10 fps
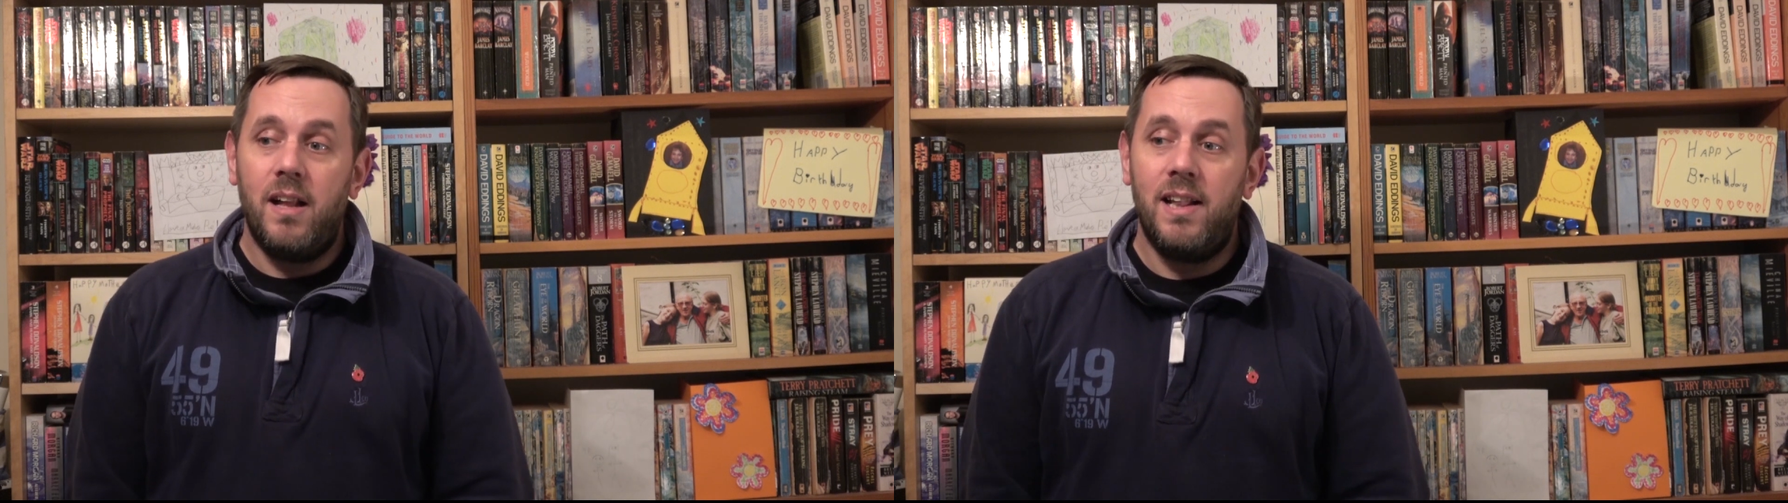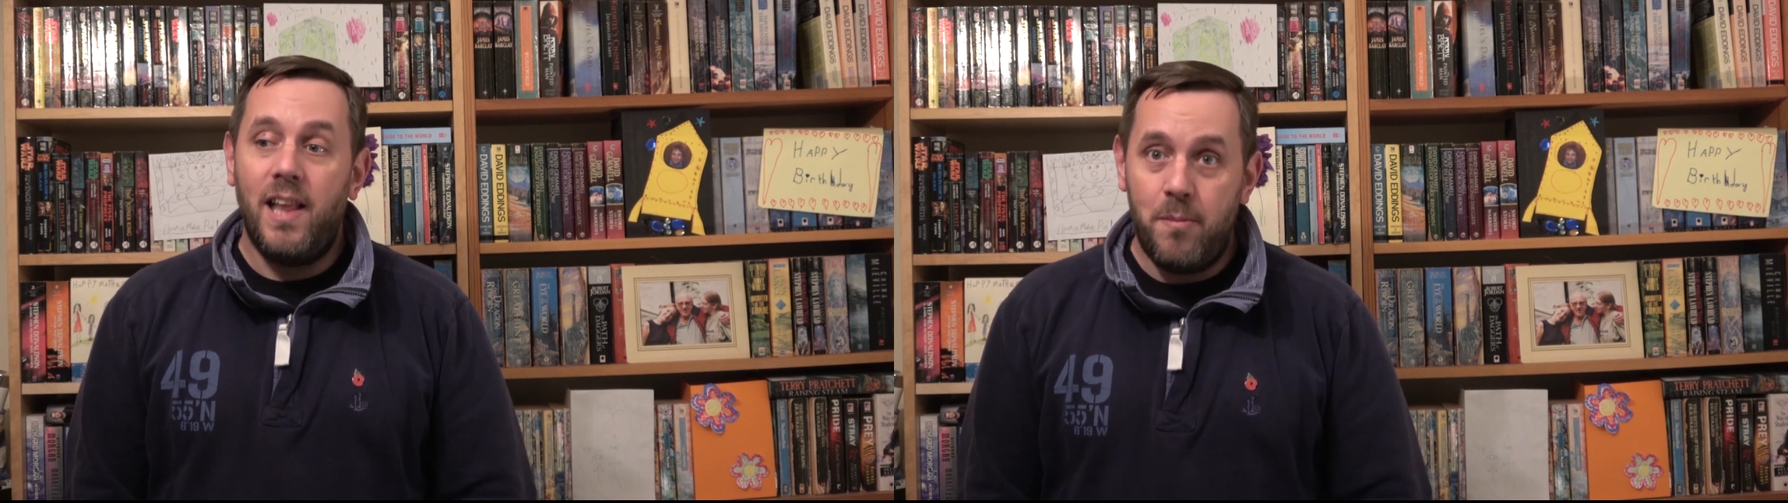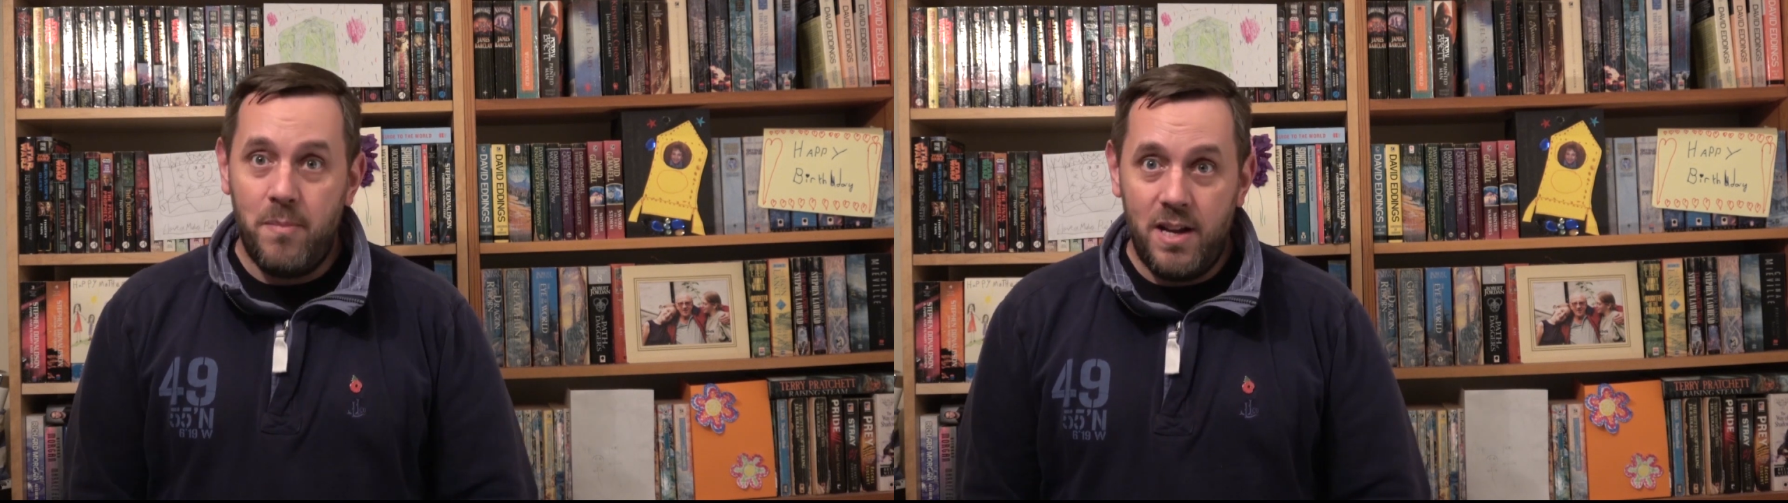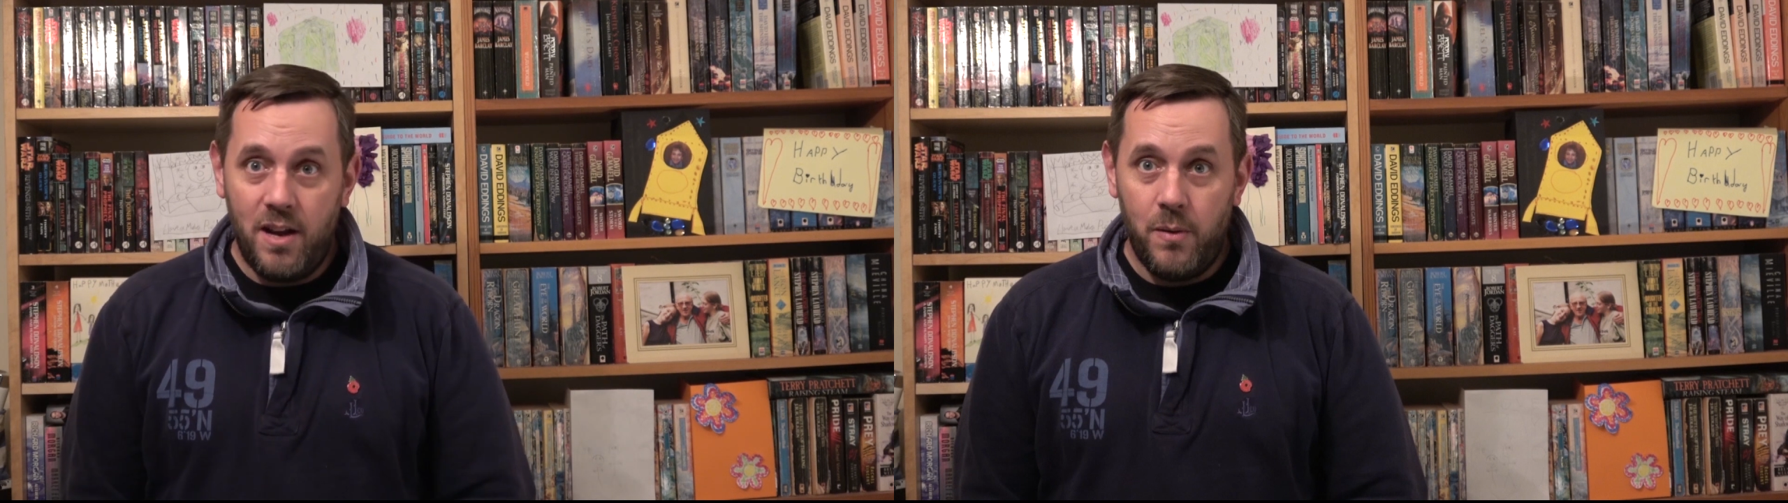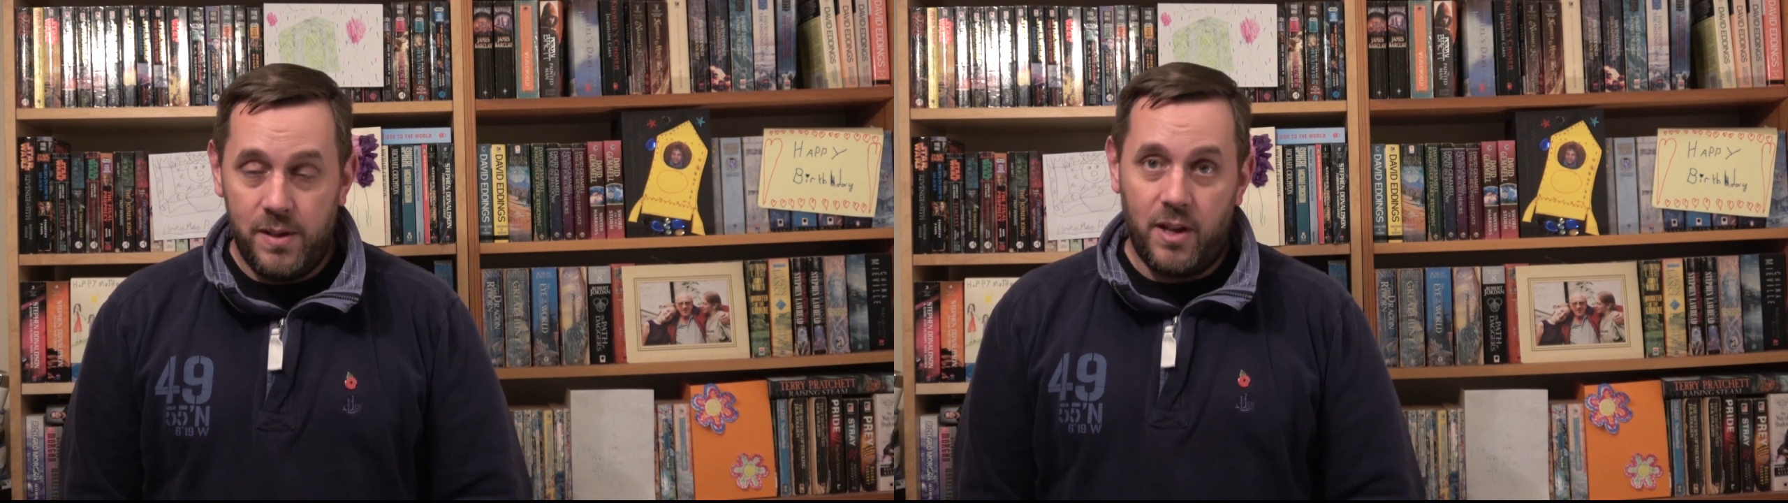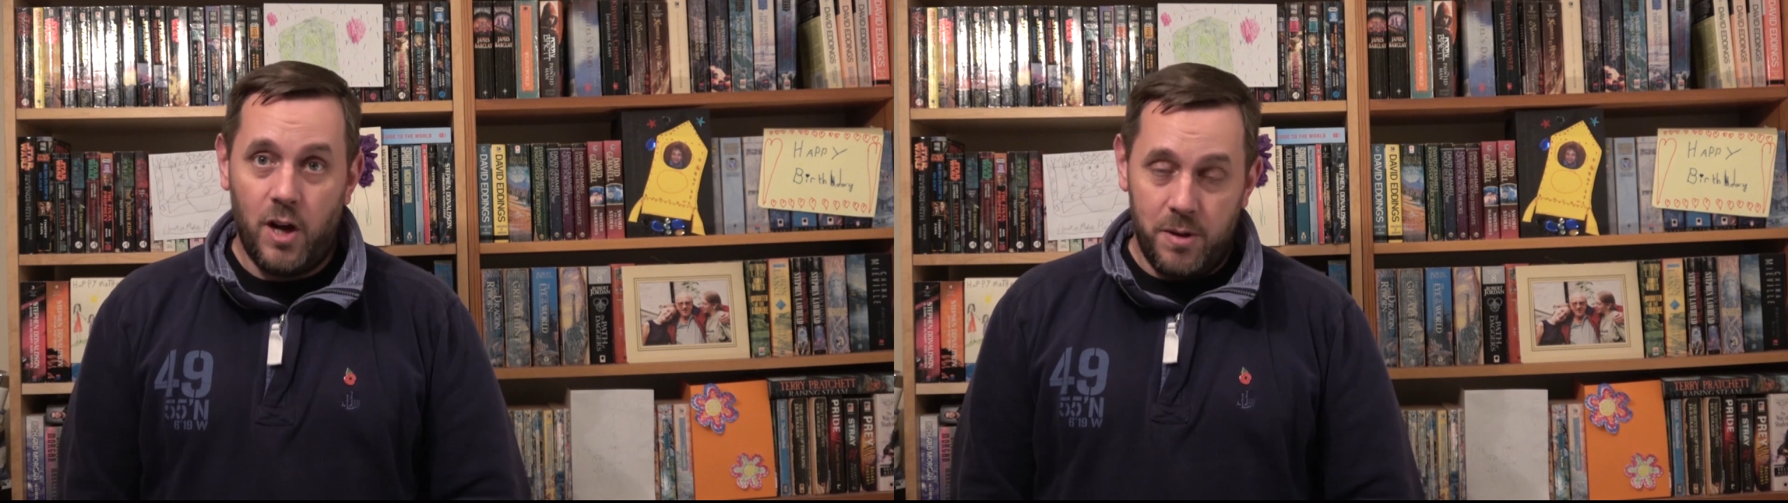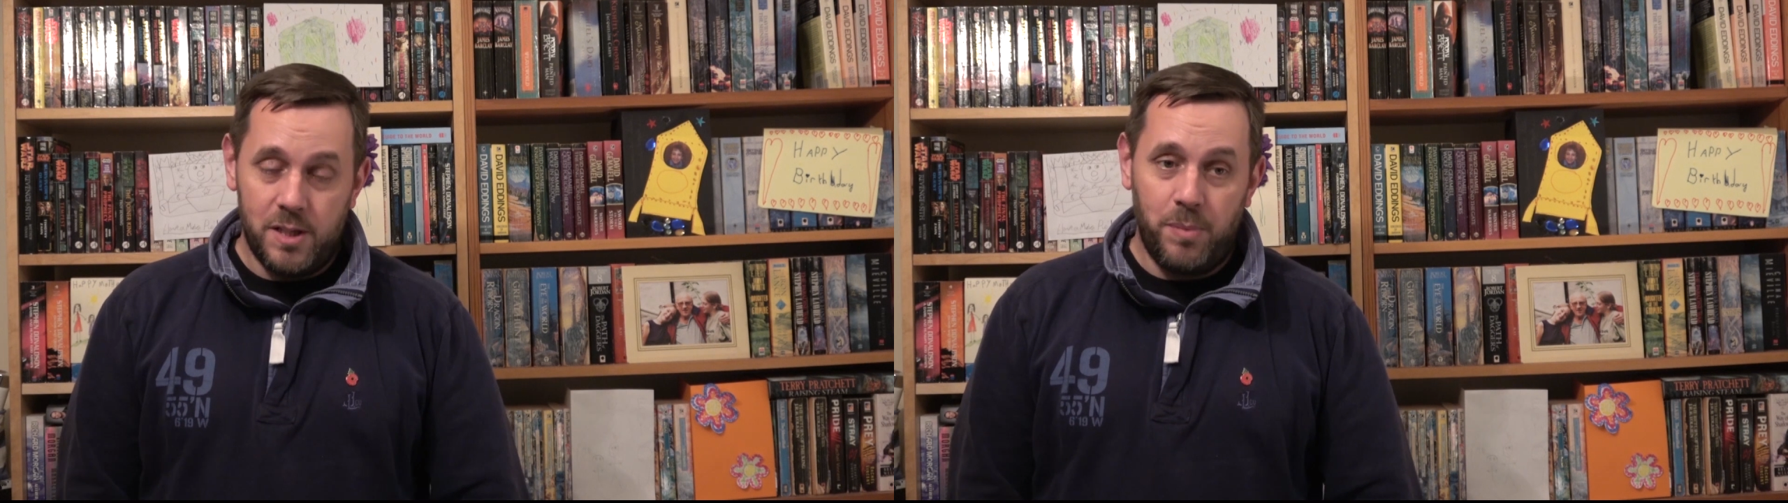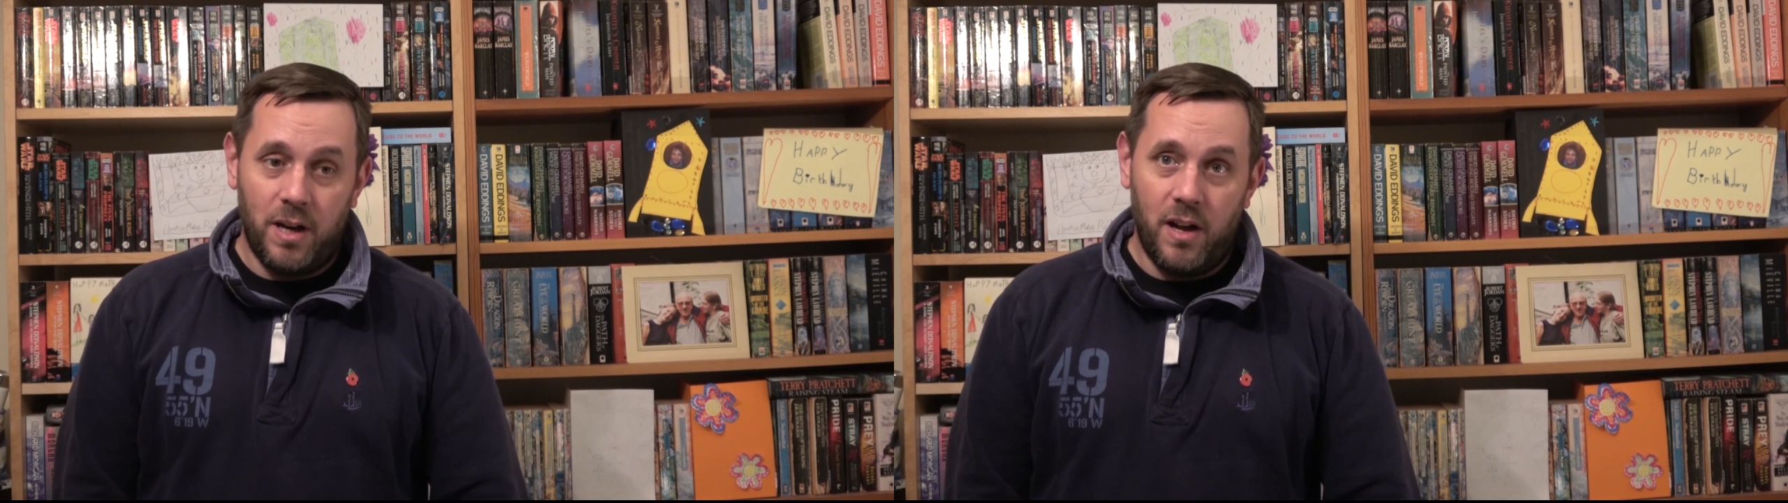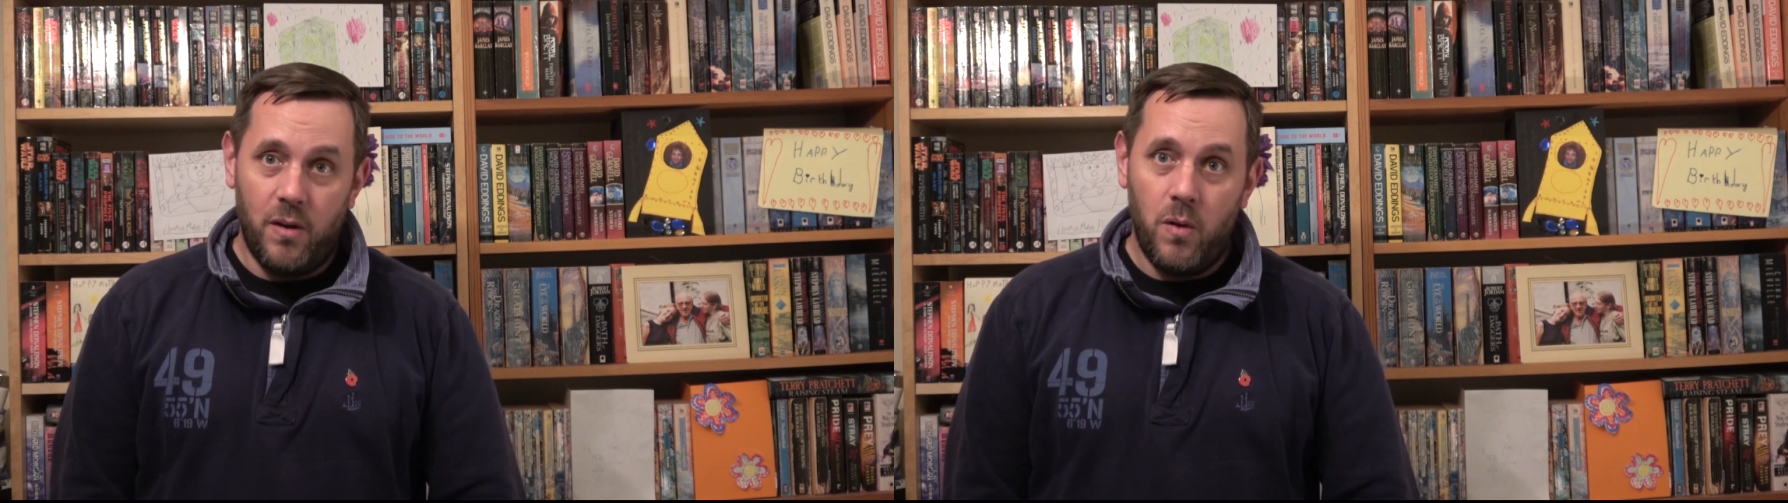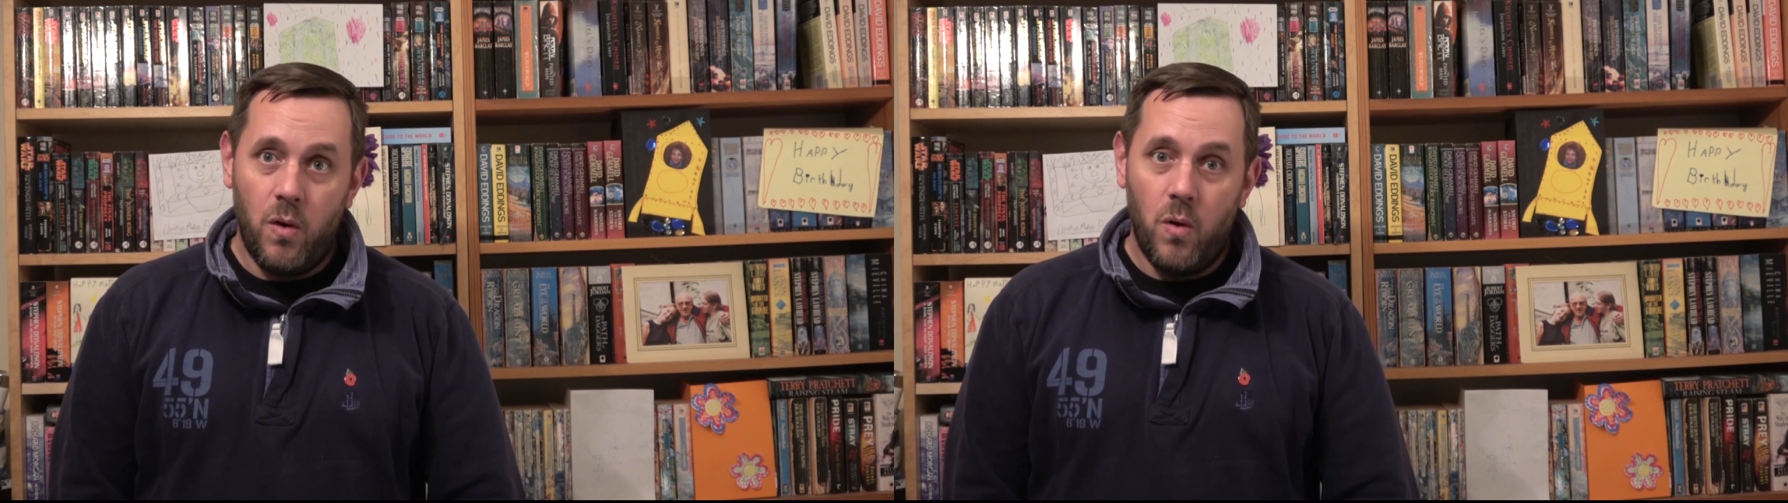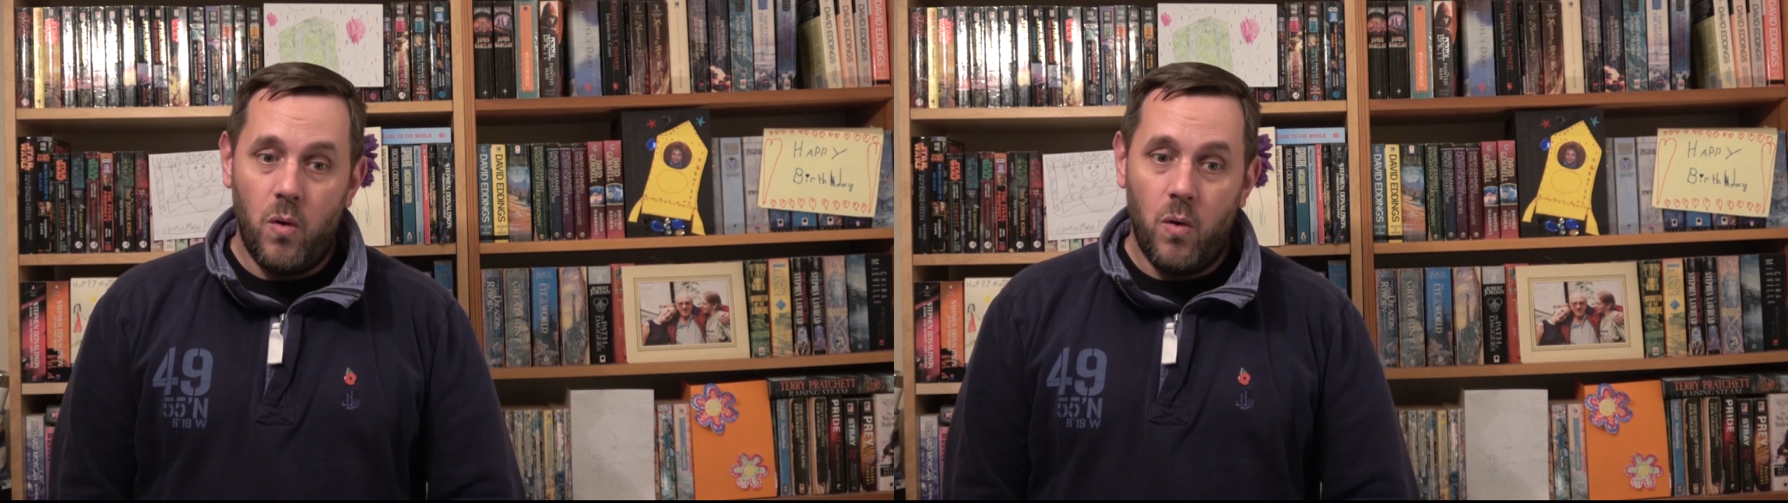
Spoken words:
Let me know in the comments below